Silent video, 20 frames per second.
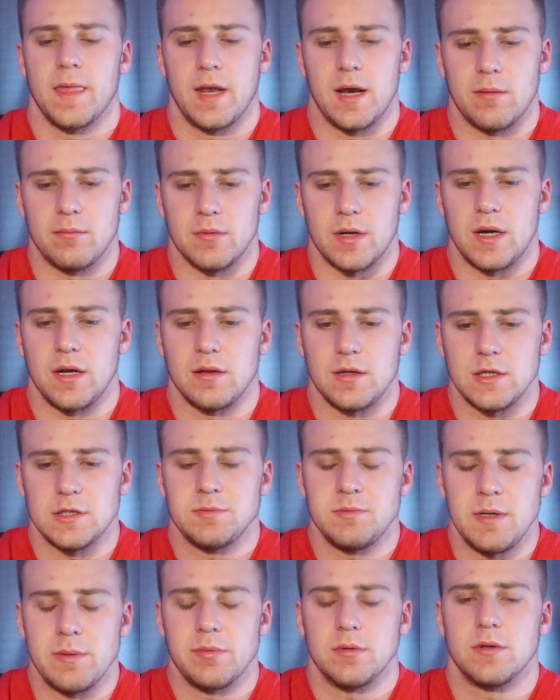And I'm letting
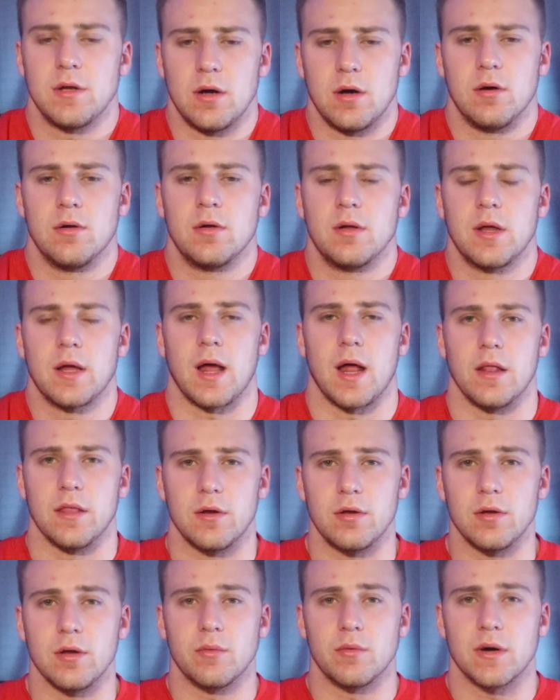these people know. Like, I
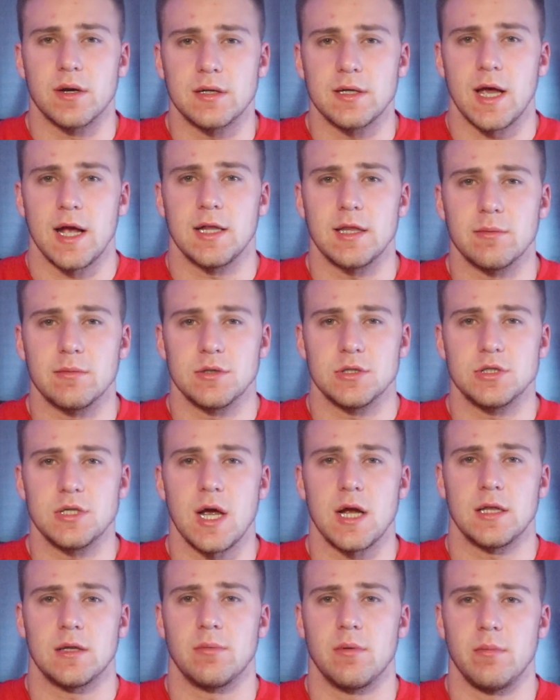literally want to take them and
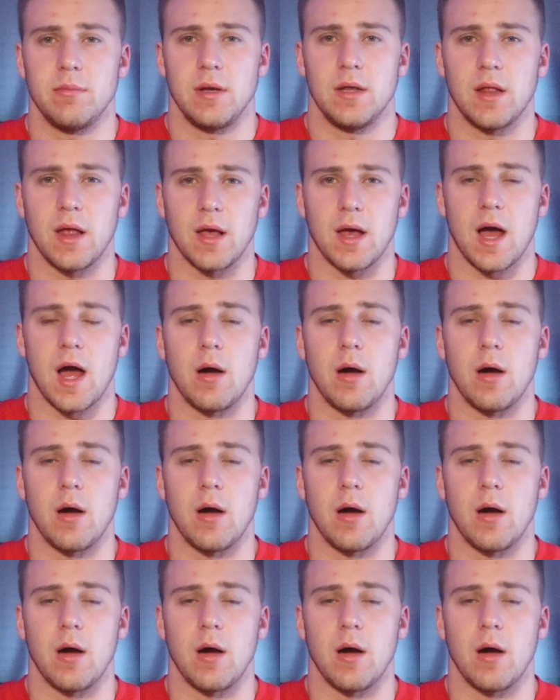shake them and be like,